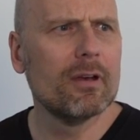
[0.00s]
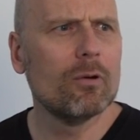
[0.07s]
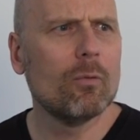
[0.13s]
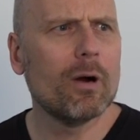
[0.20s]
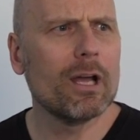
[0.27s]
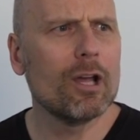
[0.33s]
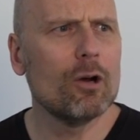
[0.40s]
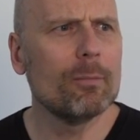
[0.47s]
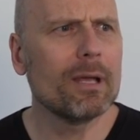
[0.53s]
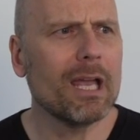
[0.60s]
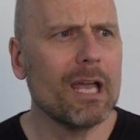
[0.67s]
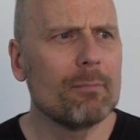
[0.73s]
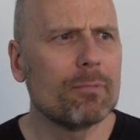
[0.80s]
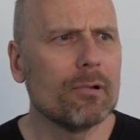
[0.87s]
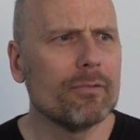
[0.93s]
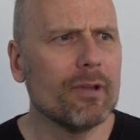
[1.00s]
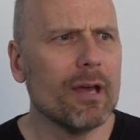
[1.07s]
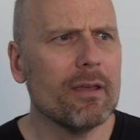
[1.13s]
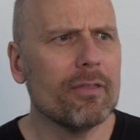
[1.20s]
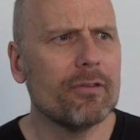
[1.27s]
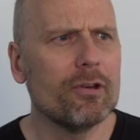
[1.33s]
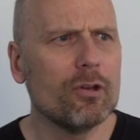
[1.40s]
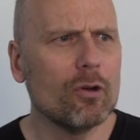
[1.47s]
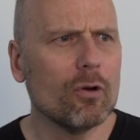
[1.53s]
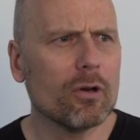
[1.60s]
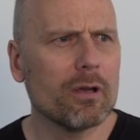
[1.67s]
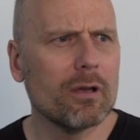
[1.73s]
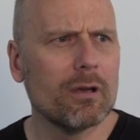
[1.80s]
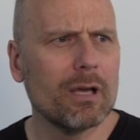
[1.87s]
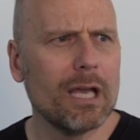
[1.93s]
Wyoming April 9th, New
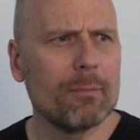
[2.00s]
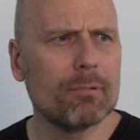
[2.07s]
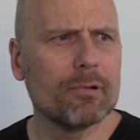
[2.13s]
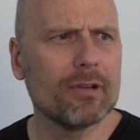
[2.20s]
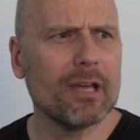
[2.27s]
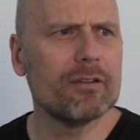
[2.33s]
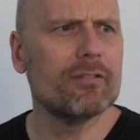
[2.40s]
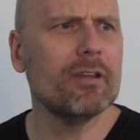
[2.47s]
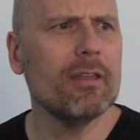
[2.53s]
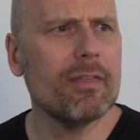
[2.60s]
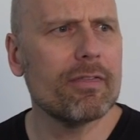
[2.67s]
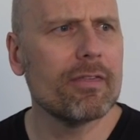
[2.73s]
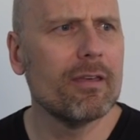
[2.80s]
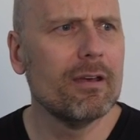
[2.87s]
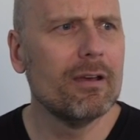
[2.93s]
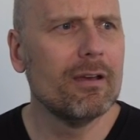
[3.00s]
York April 19th,